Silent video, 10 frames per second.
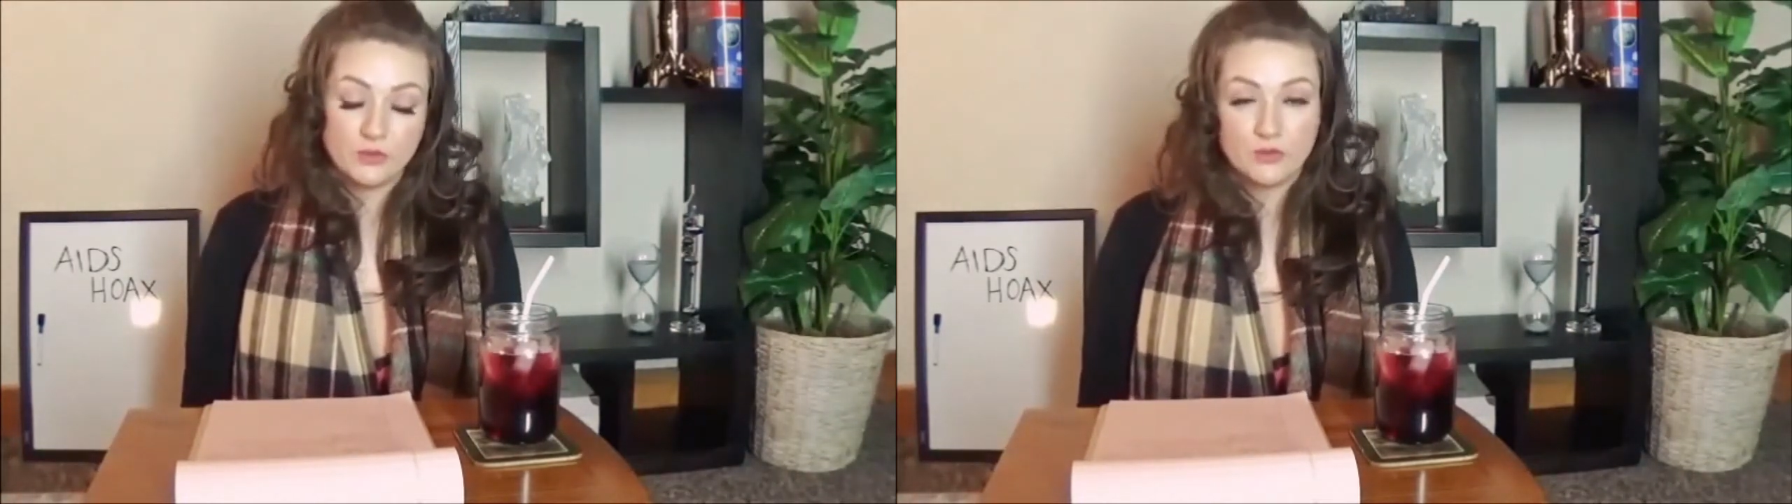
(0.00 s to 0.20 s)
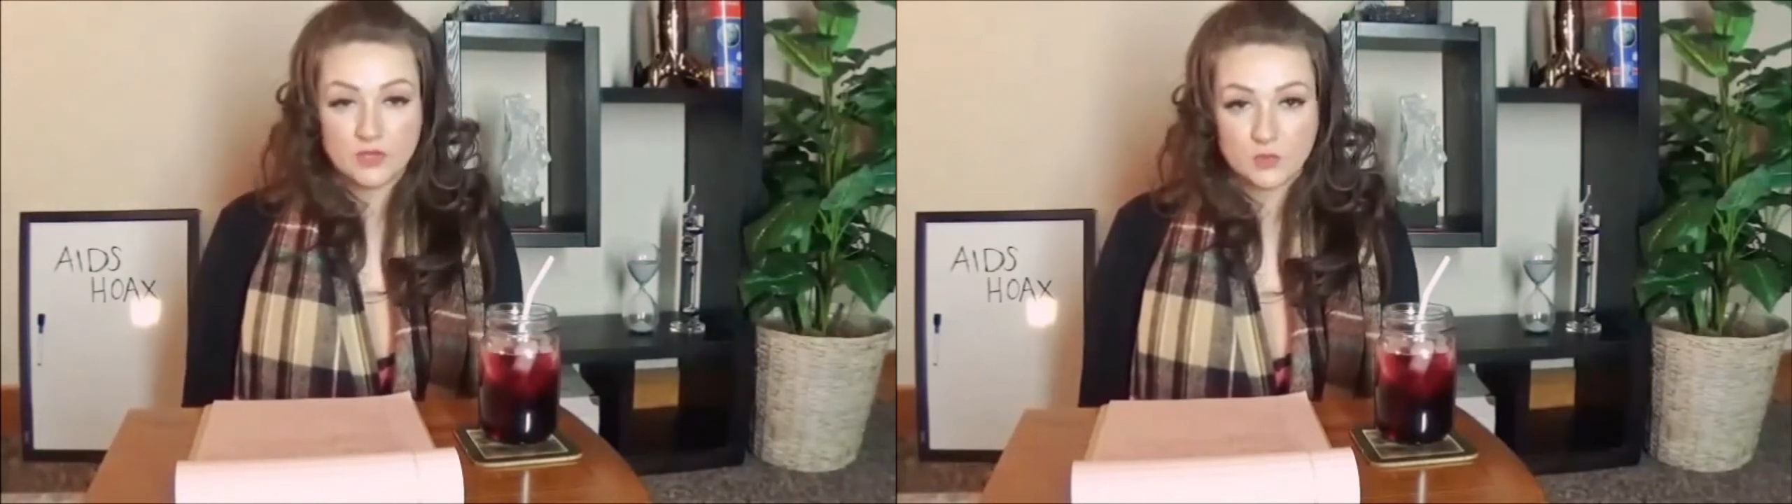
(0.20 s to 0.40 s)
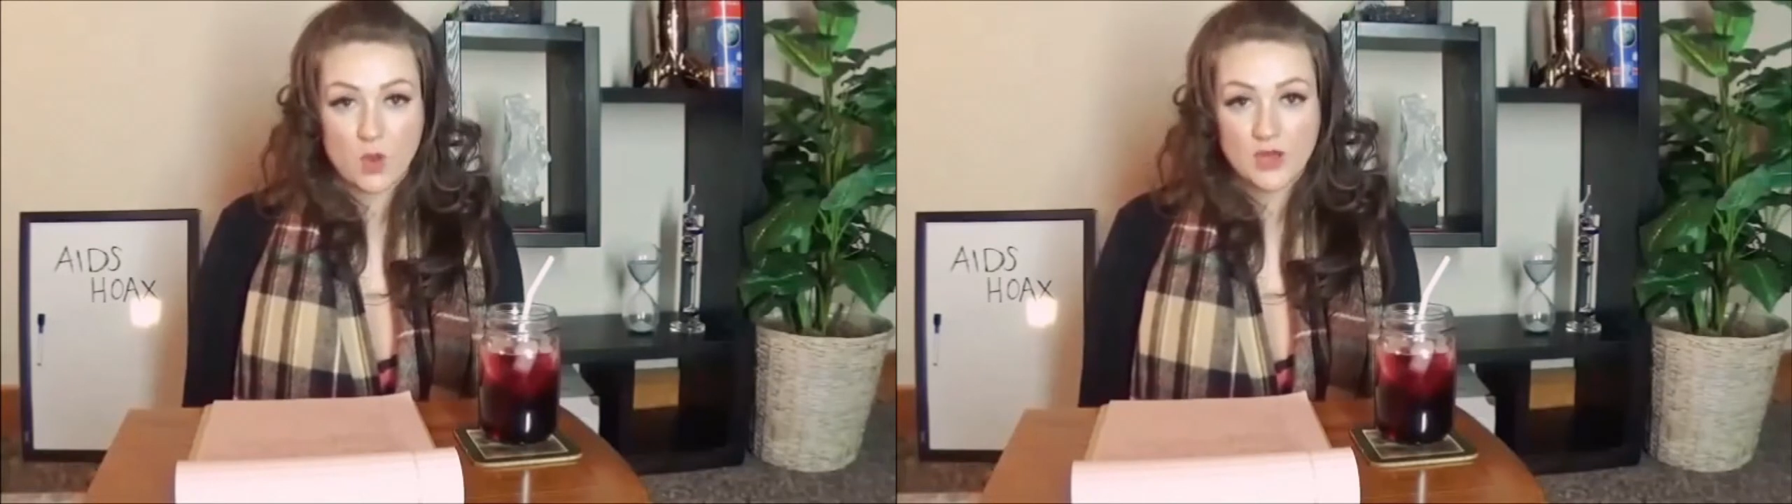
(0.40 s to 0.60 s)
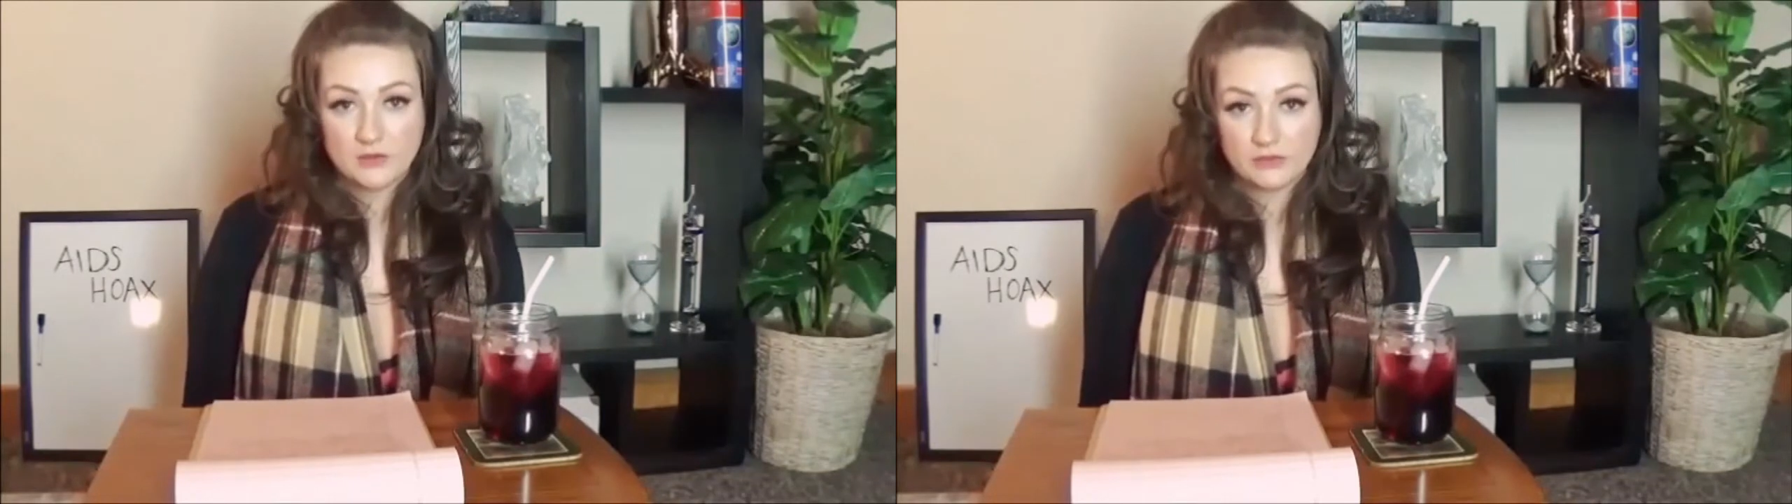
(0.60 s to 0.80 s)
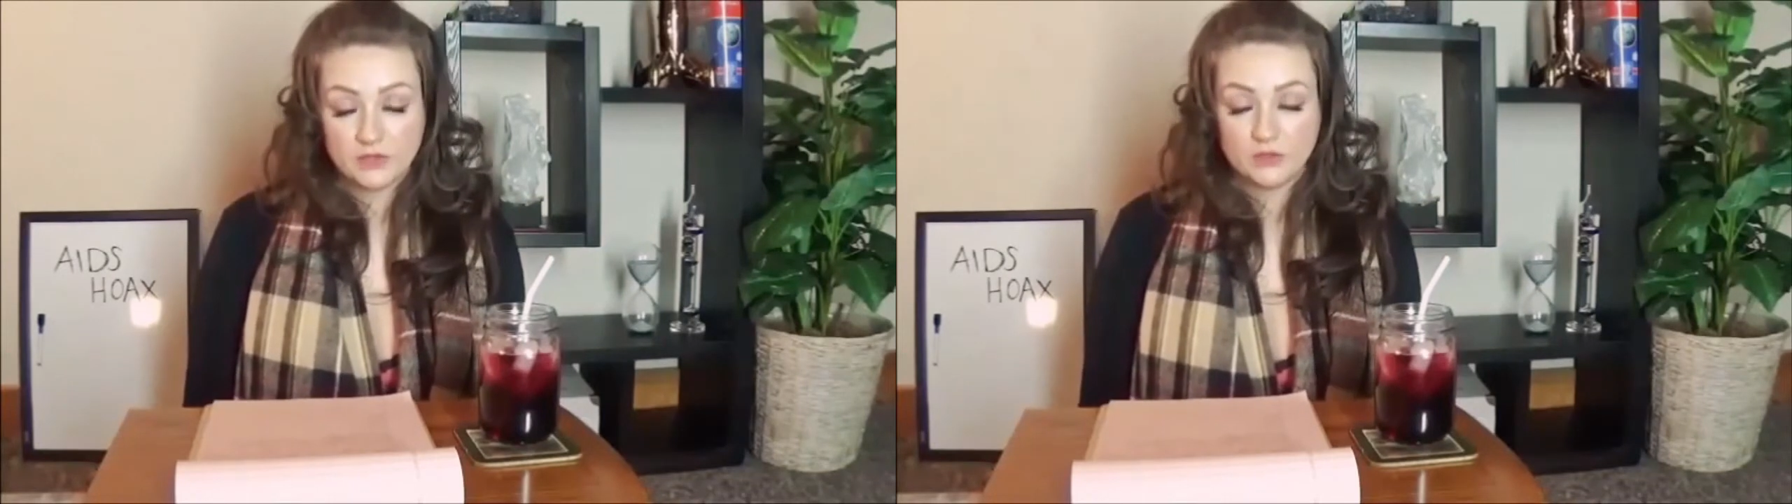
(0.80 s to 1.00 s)
the swine
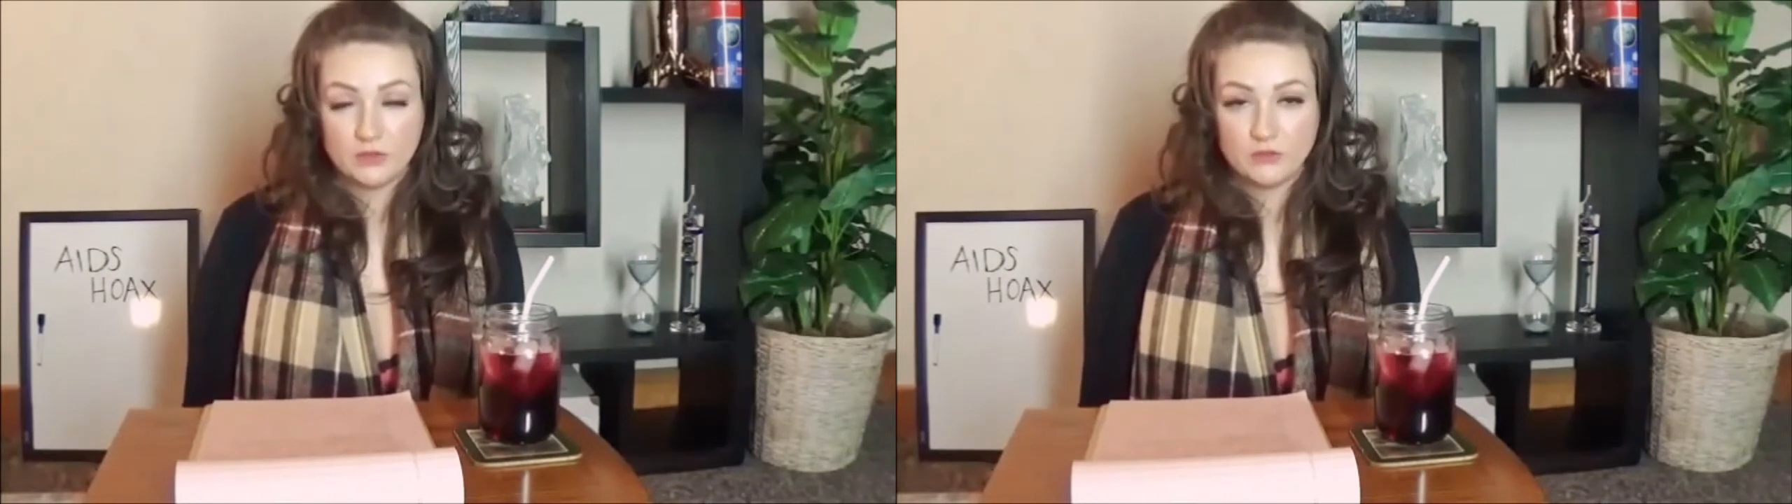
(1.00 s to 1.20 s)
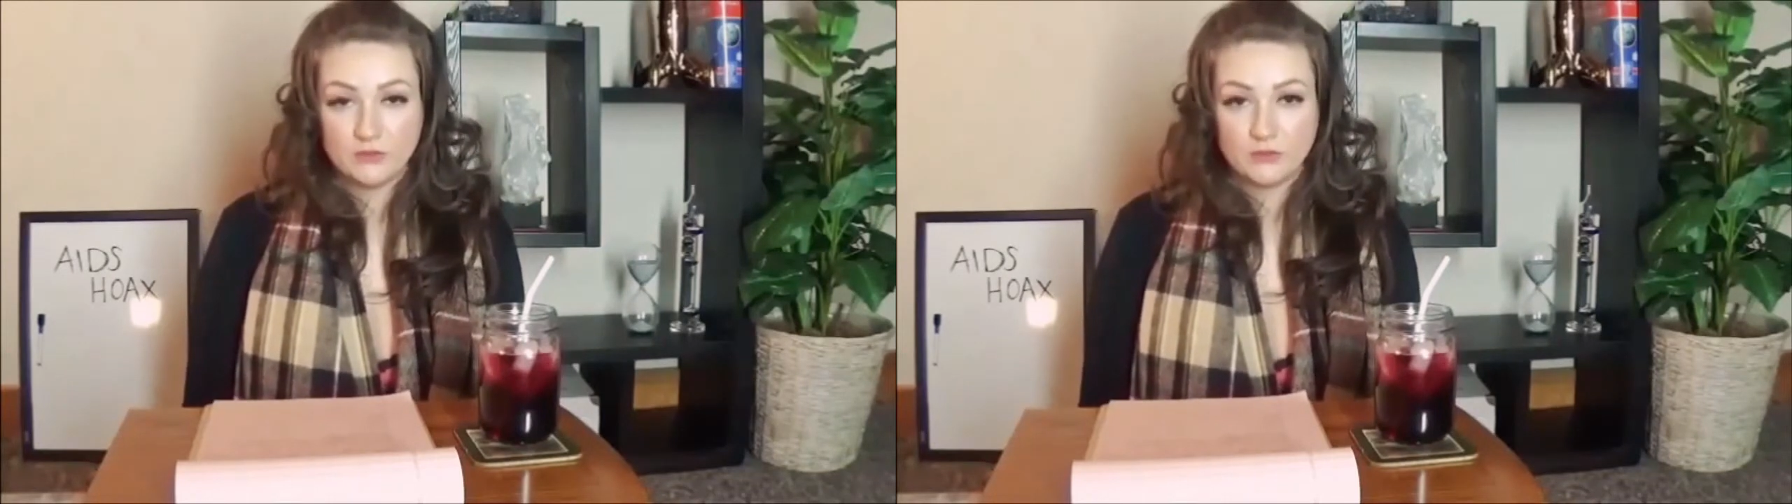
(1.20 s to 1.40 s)
flu,